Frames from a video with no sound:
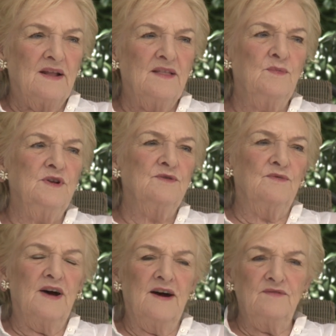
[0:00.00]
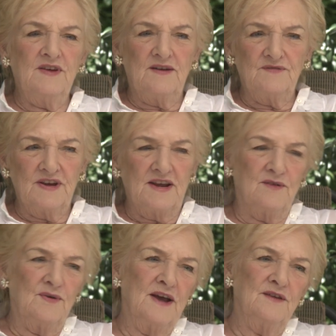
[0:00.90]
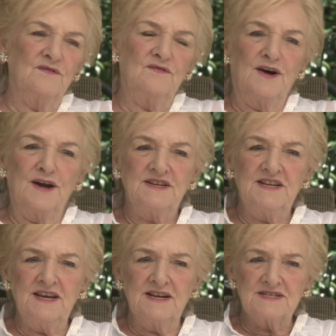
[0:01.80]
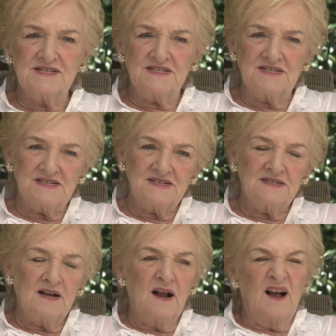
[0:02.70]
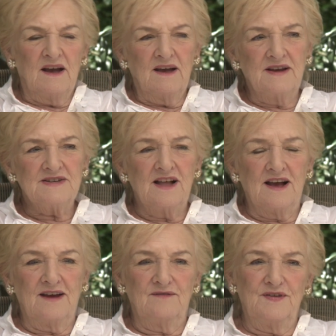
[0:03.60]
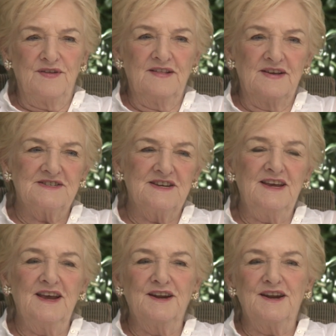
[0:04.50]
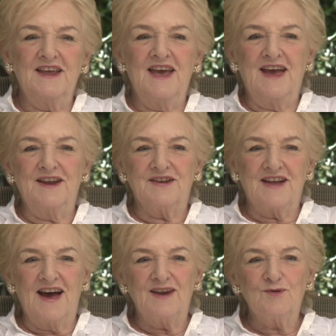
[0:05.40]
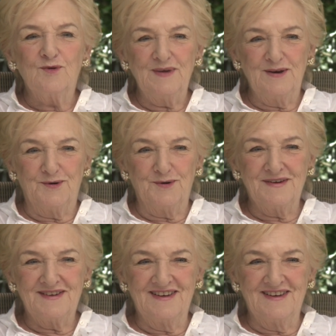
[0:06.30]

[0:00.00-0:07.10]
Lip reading: Then when you arrive, you have to get around and find digs, and it's like everything. There's a yin and a yang. It can't all be good.